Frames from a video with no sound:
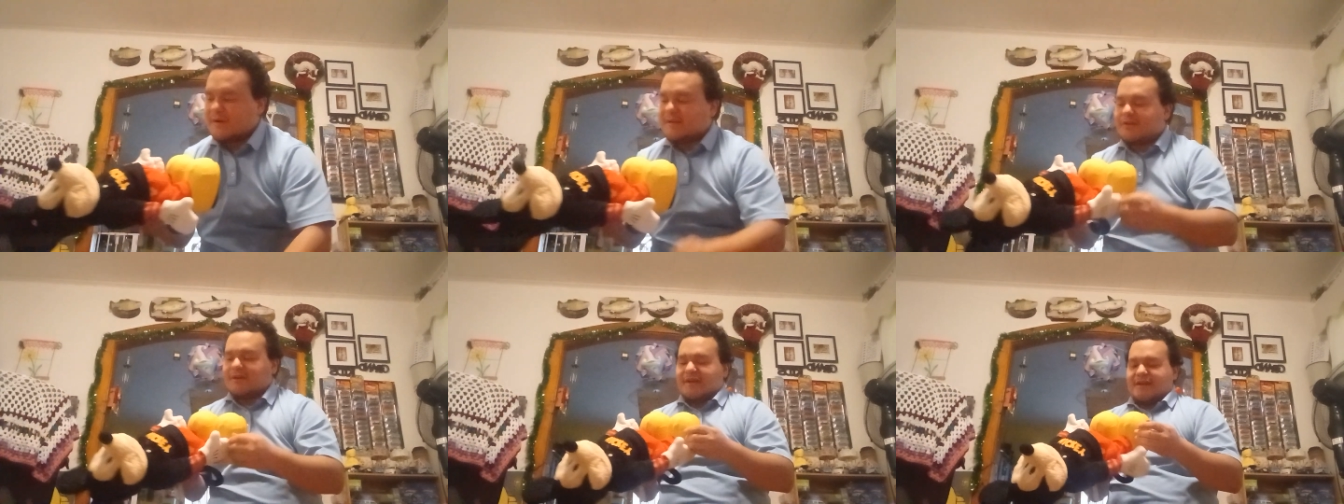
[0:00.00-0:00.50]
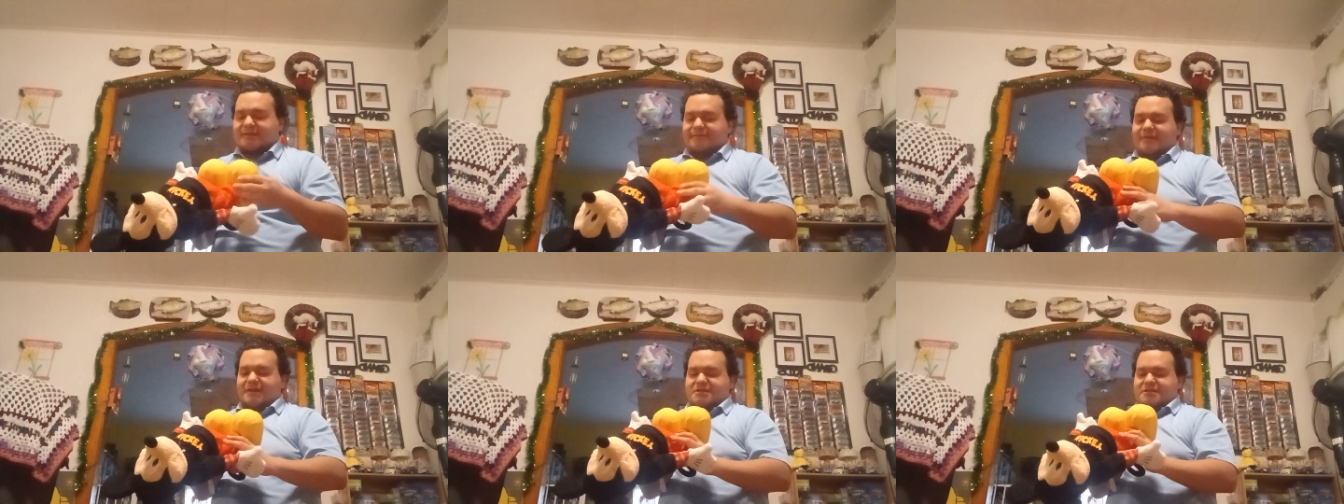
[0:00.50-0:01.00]
during
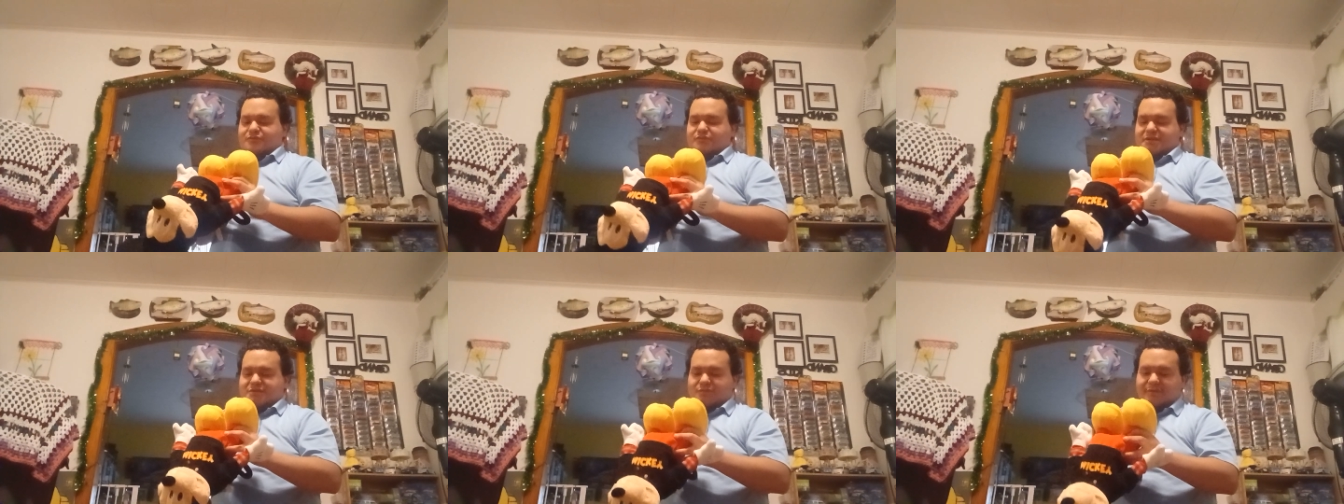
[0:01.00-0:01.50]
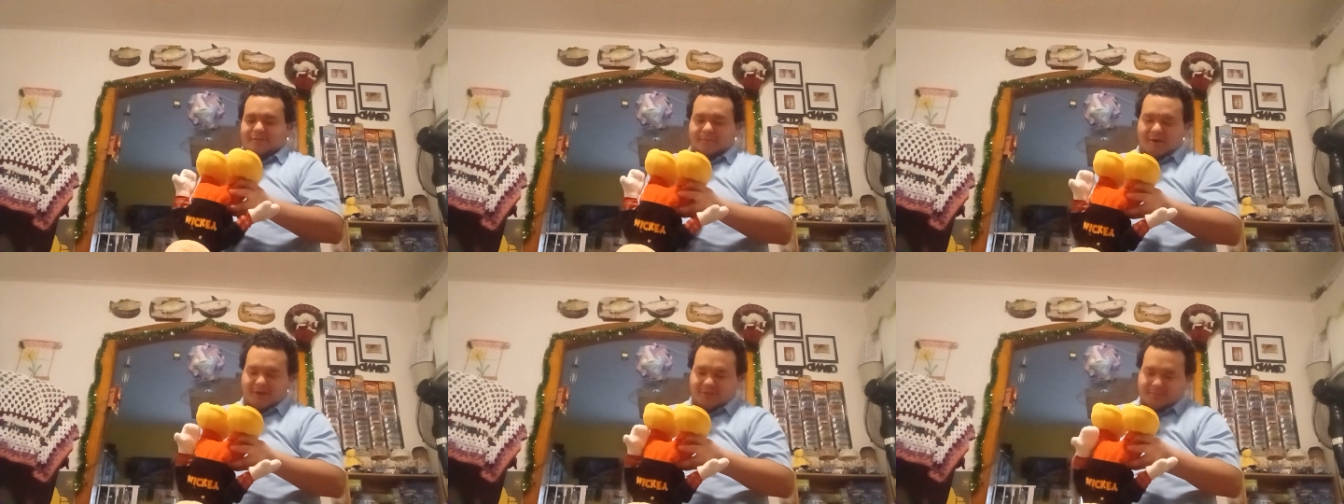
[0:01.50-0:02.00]
activation, which wouldn't
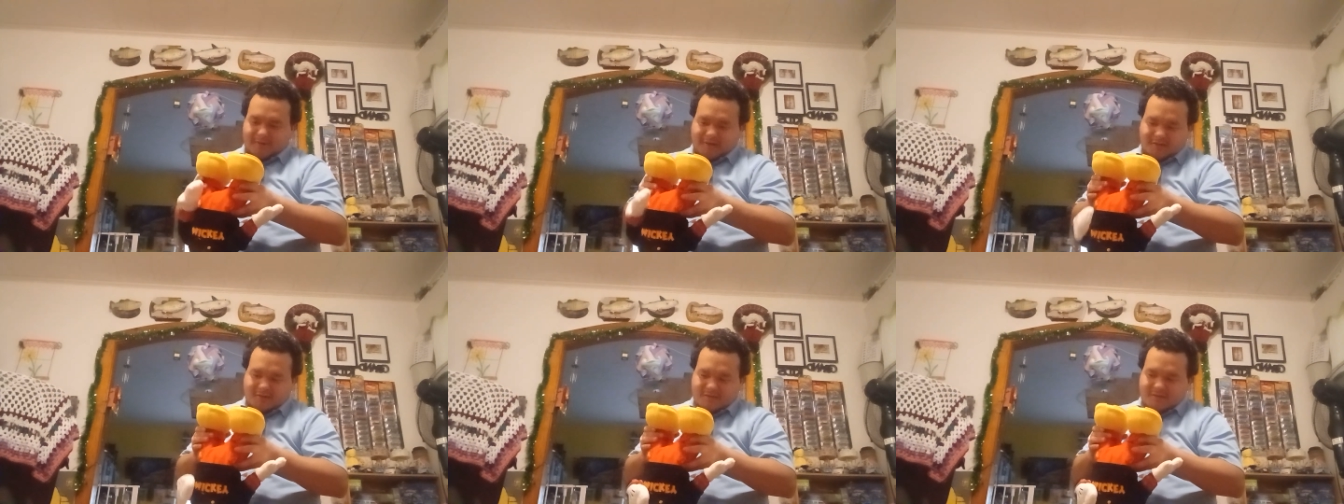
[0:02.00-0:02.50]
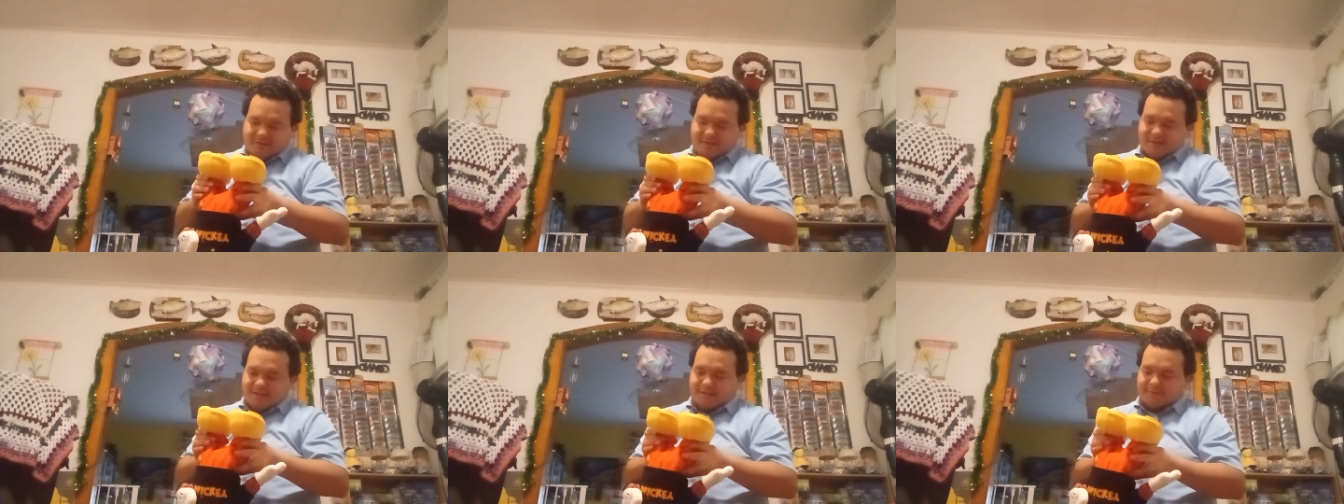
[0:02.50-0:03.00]
surprise me
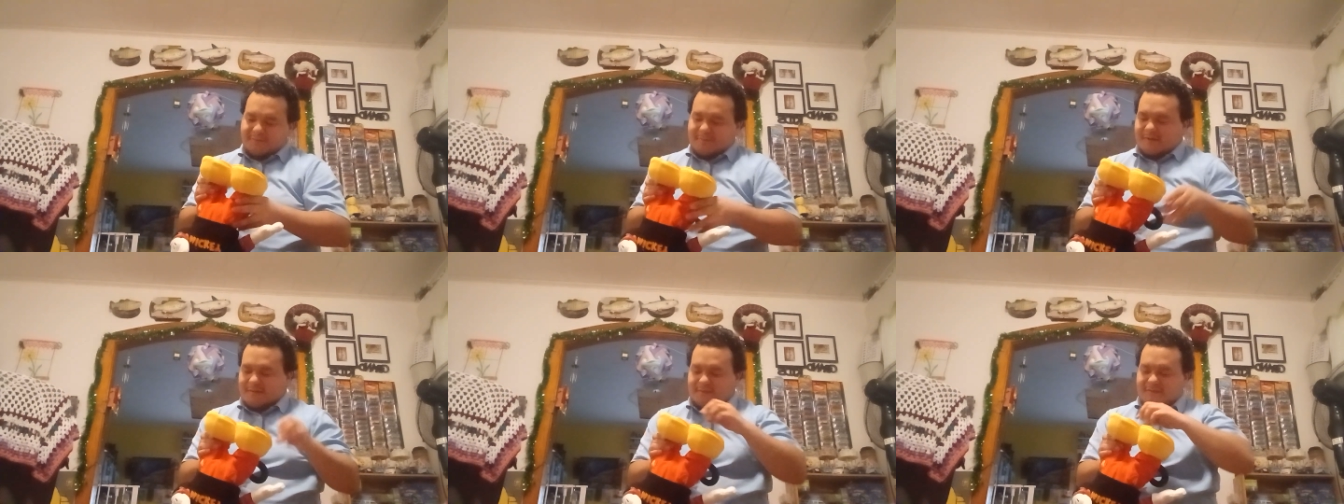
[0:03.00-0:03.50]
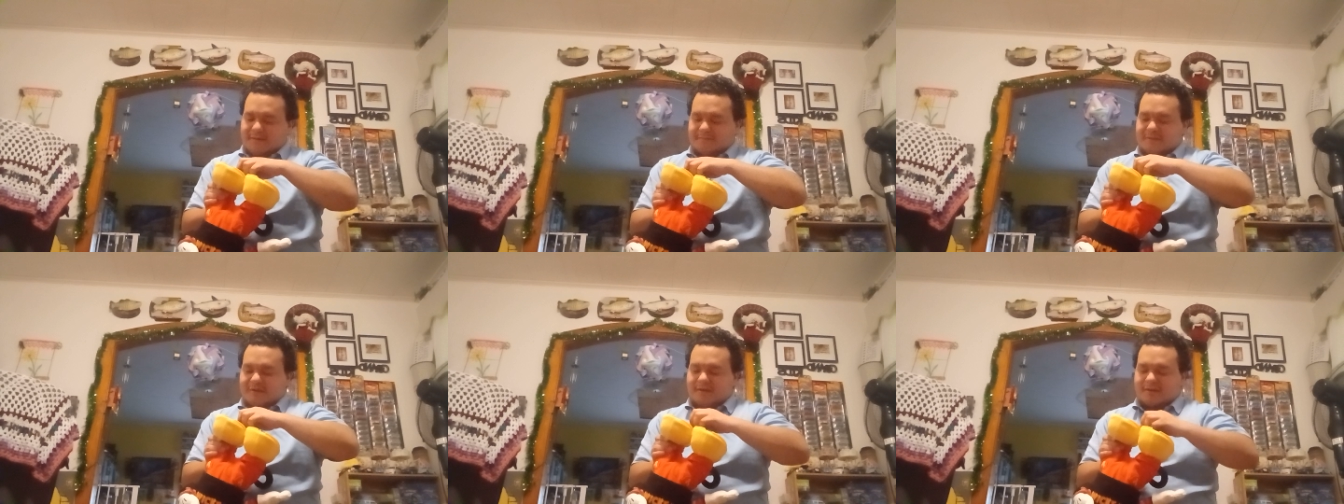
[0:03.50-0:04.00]
if it's because
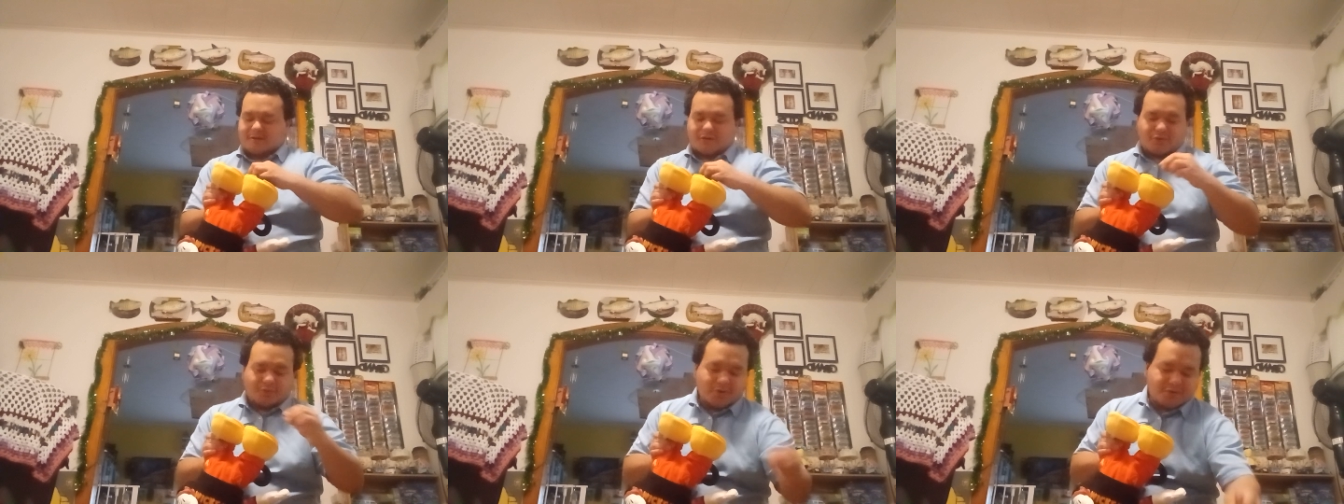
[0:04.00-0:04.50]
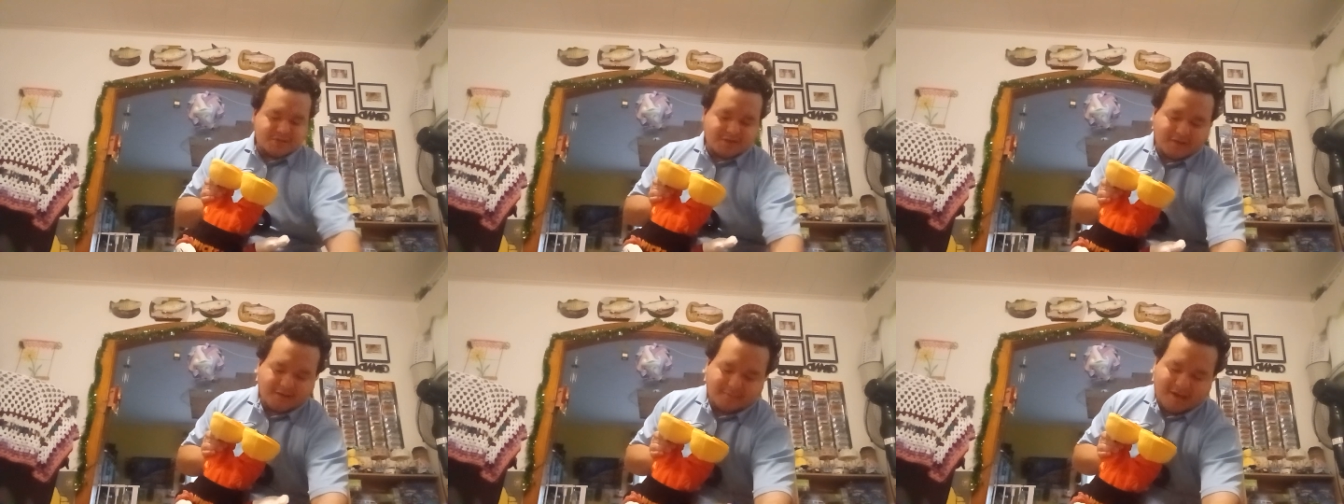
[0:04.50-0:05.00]
of the uh, corrosion
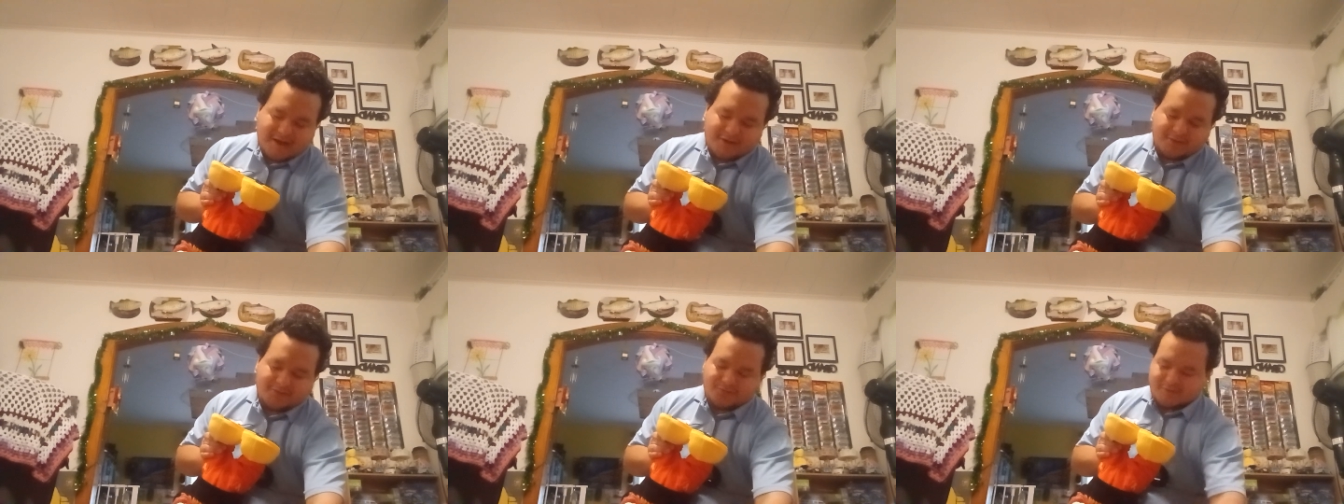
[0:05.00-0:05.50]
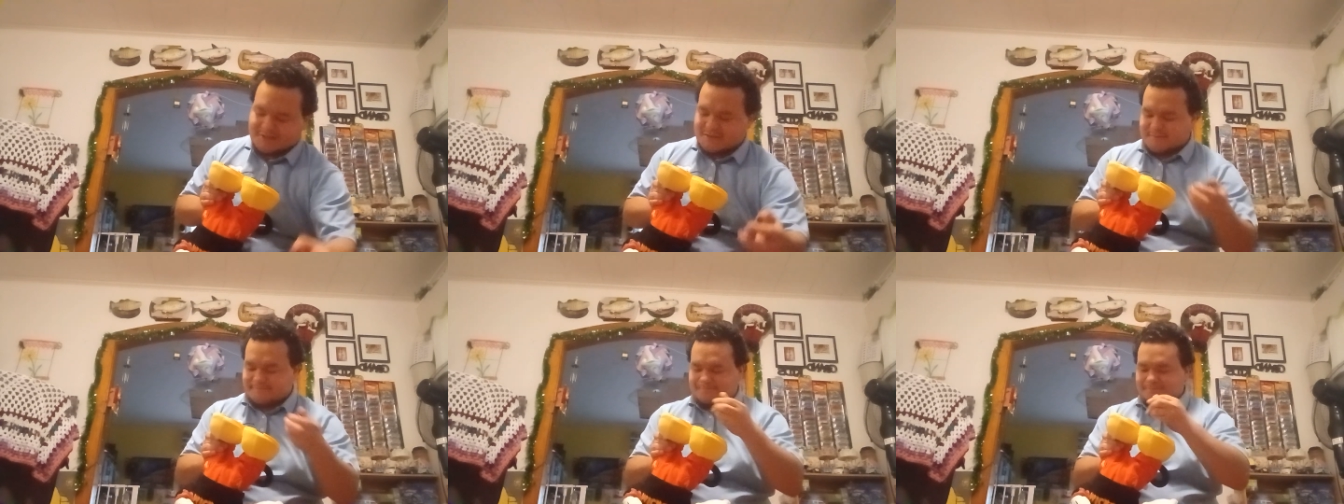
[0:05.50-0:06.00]
in the batteries,
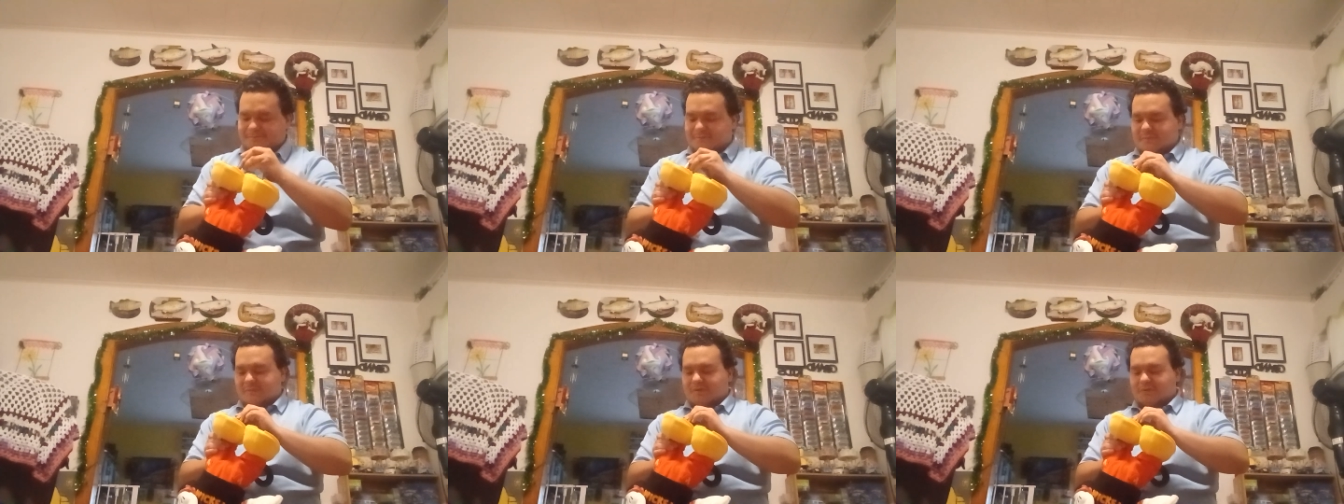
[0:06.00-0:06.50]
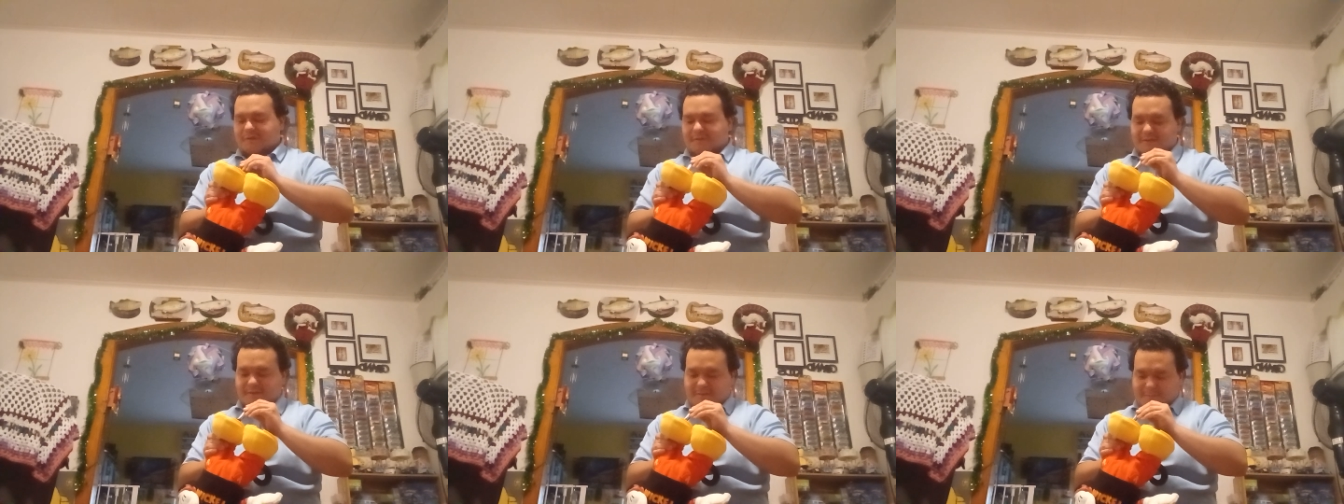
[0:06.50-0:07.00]
which always
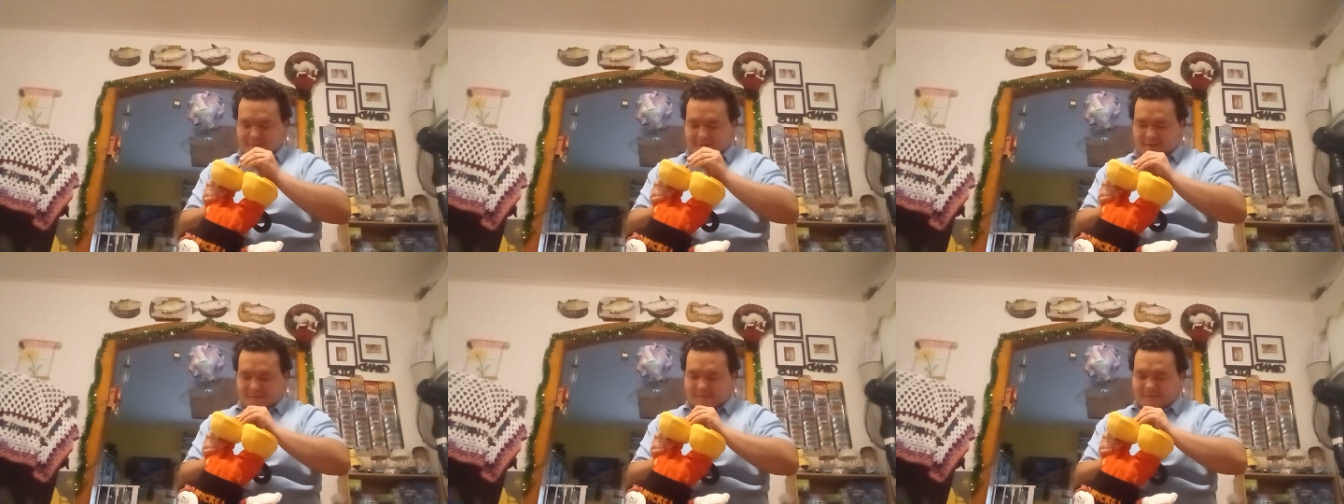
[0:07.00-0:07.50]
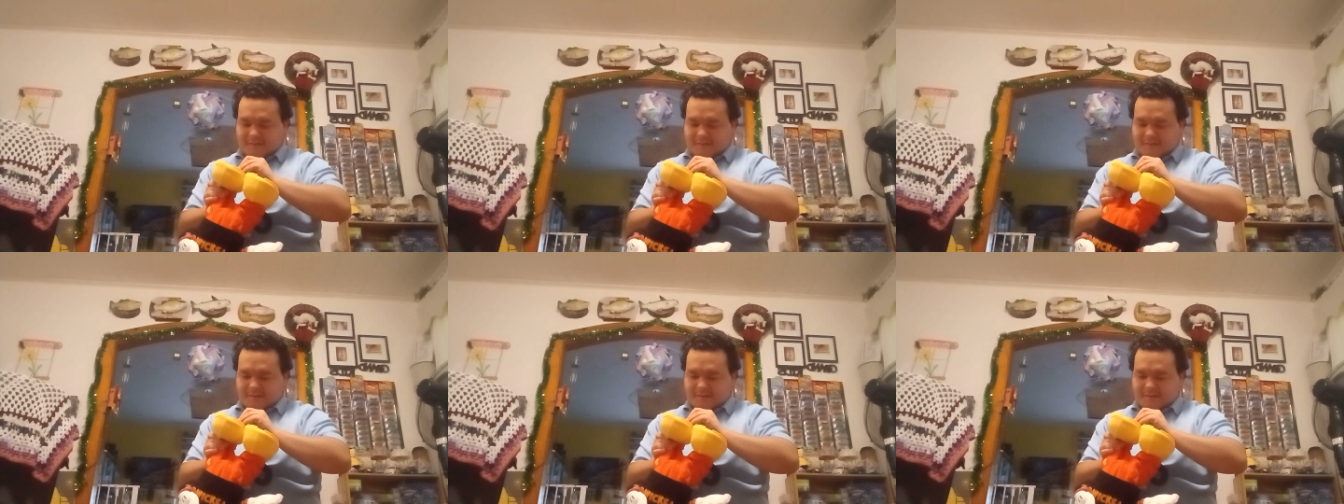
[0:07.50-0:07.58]
tends to be that.